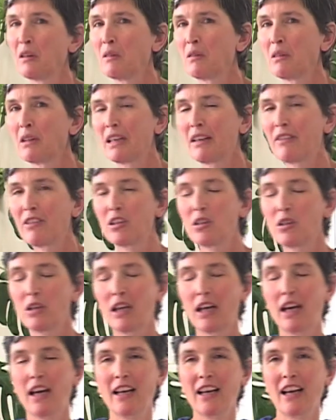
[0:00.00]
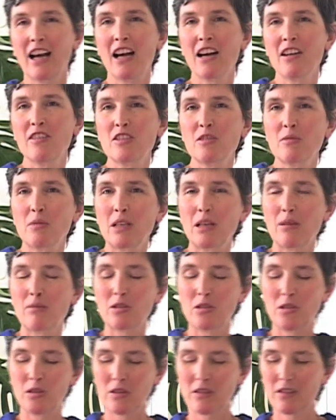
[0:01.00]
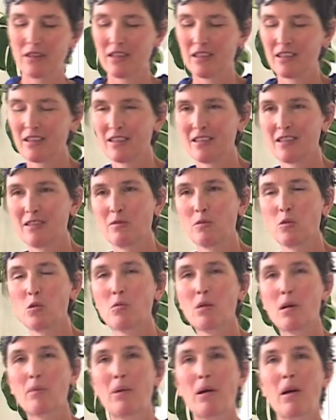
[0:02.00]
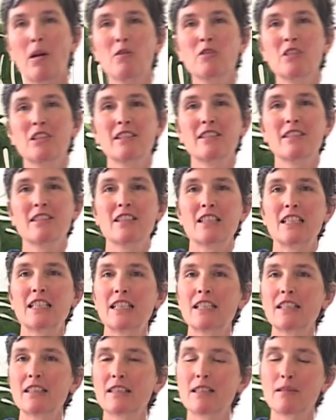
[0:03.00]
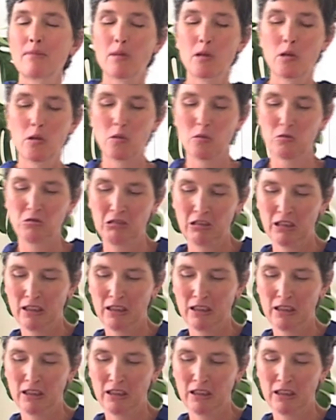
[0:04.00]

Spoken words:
whatever you like. I often, when I'm doing this warm-up, I often listen to Nina Simone.